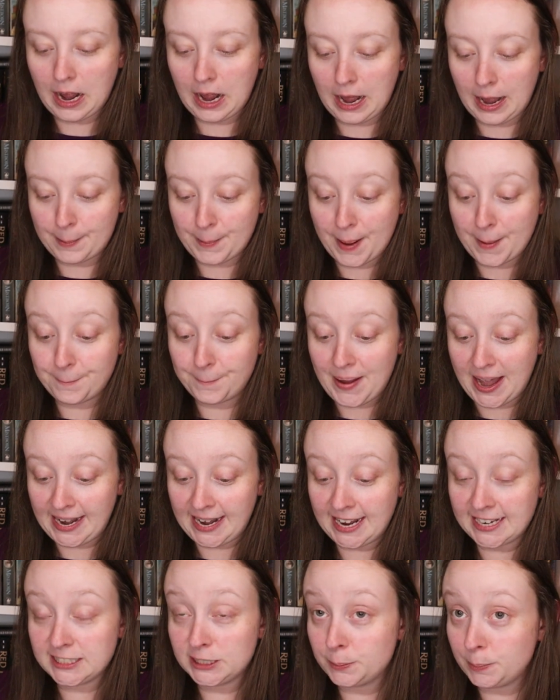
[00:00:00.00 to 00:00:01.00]
um,
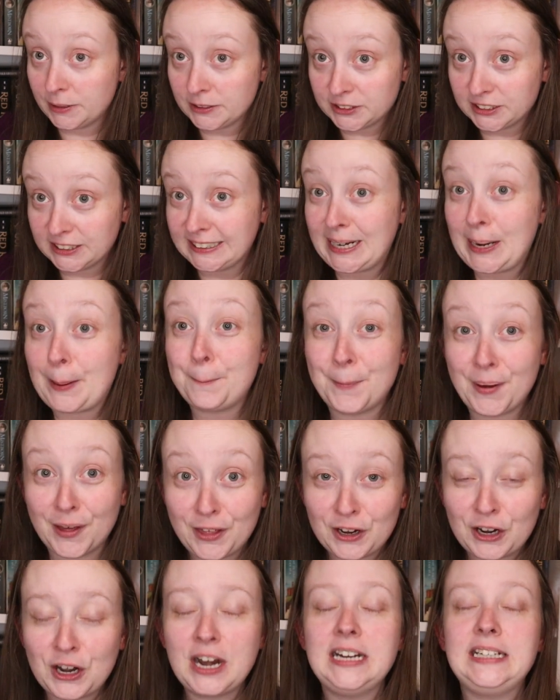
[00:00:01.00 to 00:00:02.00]
badass spell slinging
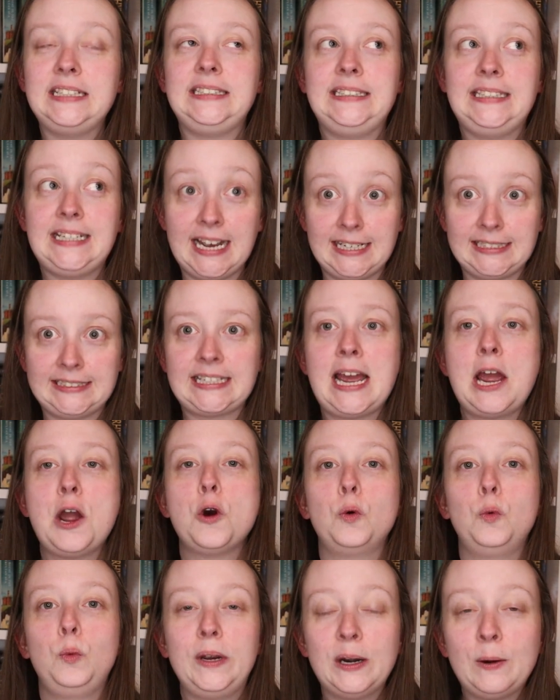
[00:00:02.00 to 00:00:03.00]
mother, yes.
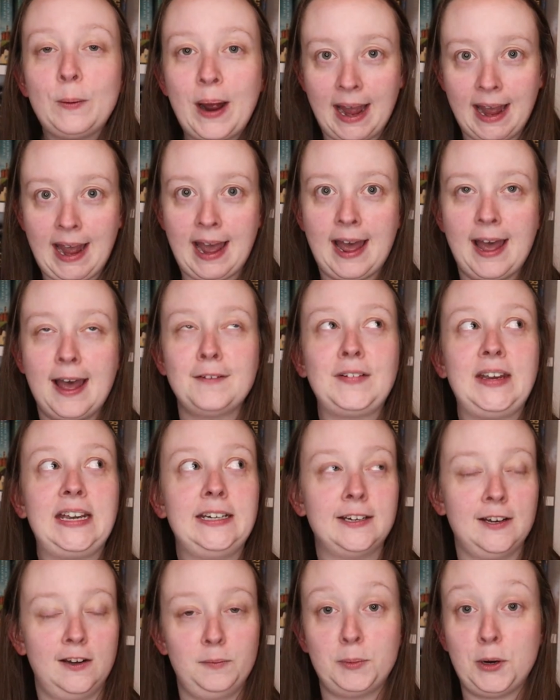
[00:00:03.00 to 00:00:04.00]
We don't have
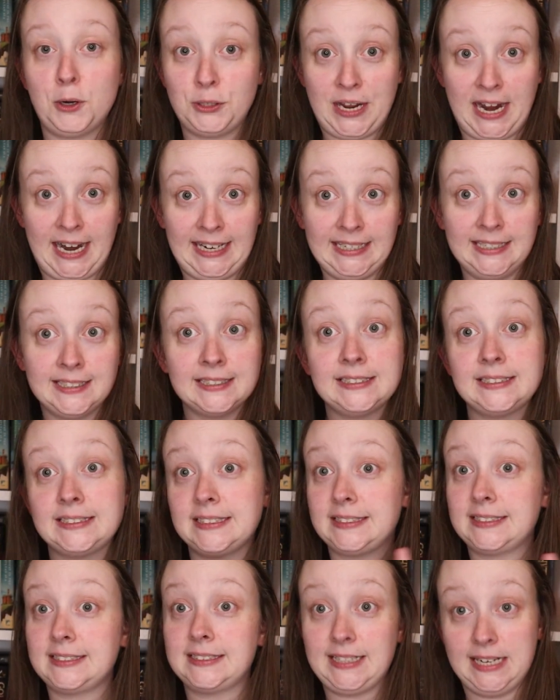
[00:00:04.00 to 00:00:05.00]
enough
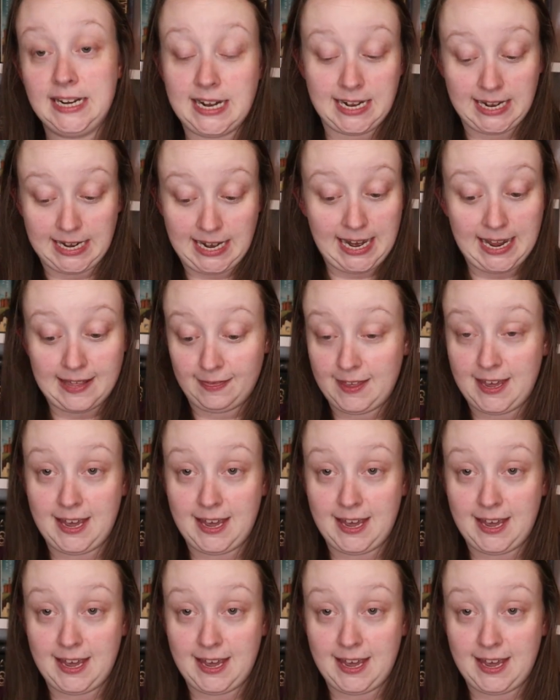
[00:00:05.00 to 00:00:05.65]
protagonists in in